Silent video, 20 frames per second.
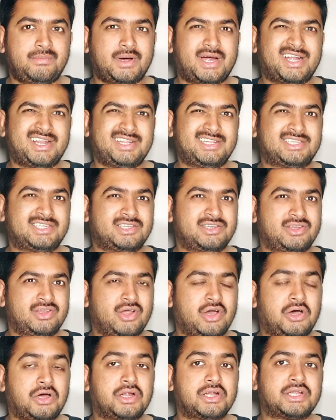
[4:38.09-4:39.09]
but it's
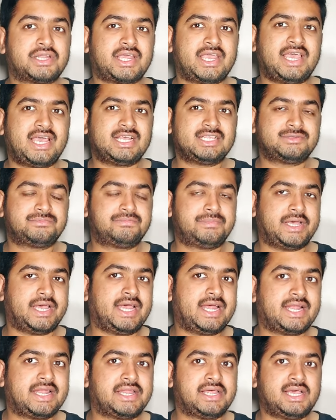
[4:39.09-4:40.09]
not as bad